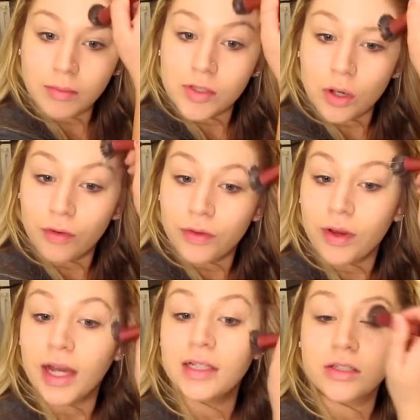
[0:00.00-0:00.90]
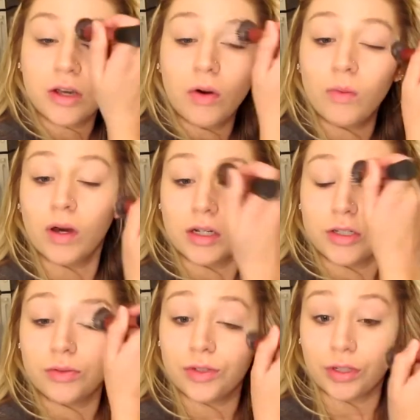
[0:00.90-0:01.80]
So if you guys don't want to
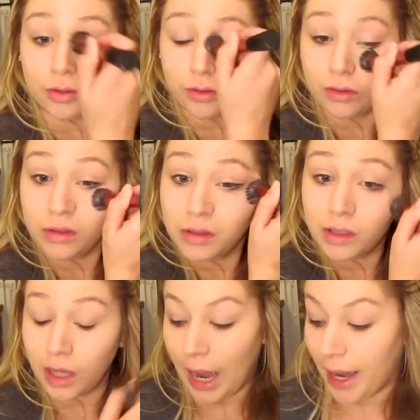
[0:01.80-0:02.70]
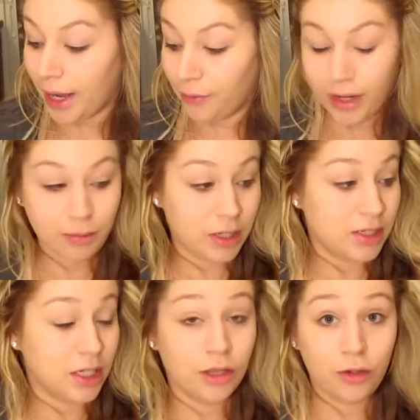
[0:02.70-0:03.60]
do two, I
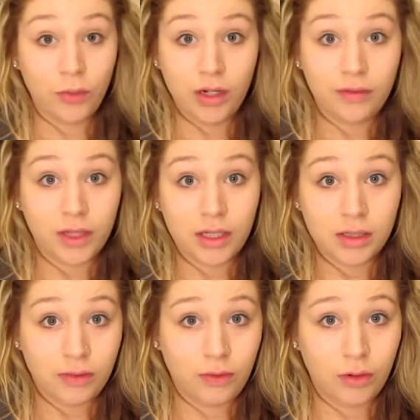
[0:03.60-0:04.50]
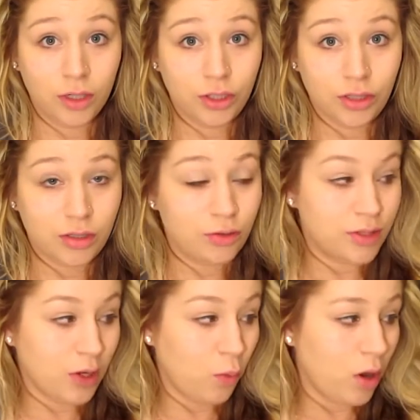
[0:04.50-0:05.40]
recommend either one of these for just
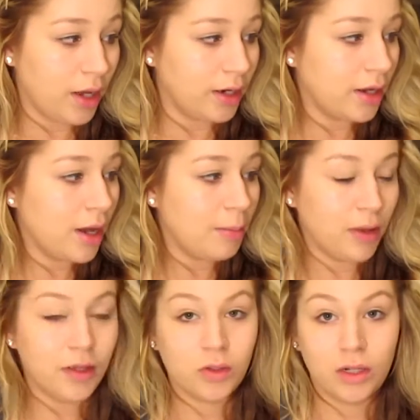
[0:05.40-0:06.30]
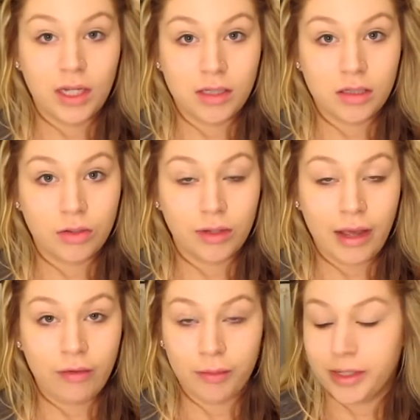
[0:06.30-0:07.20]
using one. But this one is too
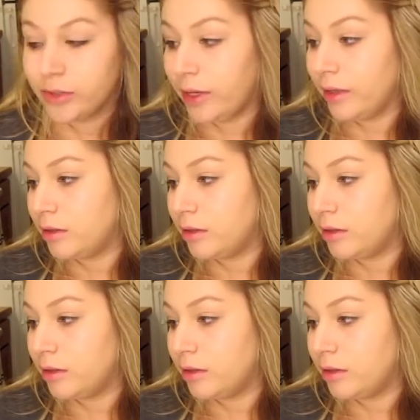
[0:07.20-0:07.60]
light for me, so I